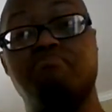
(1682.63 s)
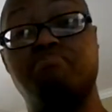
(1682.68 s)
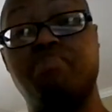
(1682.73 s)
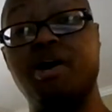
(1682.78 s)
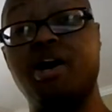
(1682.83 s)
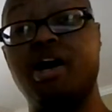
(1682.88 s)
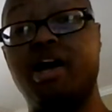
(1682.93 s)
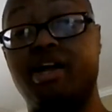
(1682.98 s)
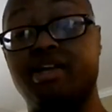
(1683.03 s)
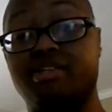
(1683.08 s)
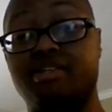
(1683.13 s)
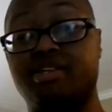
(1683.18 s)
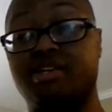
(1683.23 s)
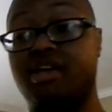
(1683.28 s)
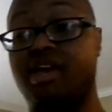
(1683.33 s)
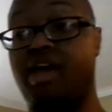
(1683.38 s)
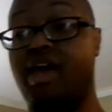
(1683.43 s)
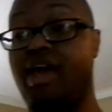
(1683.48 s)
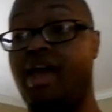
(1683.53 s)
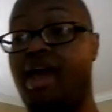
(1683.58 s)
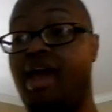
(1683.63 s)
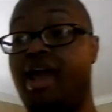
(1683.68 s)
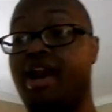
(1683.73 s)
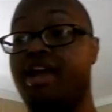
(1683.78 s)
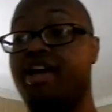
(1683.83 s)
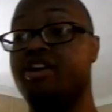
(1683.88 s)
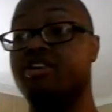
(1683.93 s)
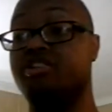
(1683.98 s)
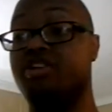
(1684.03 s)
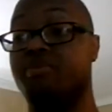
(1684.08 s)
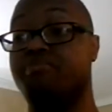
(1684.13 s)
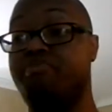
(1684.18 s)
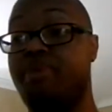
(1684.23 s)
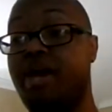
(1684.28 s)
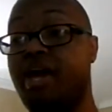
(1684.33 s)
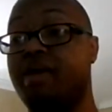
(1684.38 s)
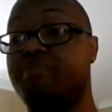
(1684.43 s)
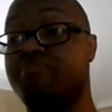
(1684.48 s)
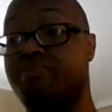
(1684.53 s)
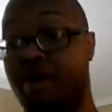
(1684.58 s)
But, and here's a
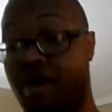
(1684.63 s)
big